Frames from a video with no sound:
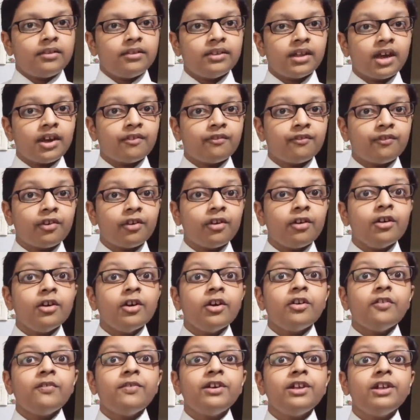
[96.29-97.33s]
Therefore,
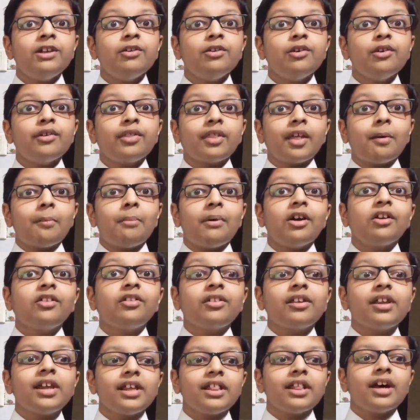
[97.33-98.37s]
we lose
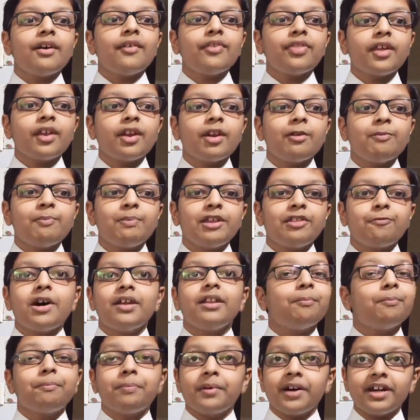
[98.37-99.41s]
about three thousand rupees
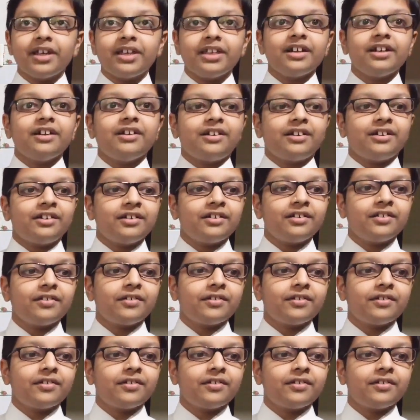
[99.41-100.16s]
per year.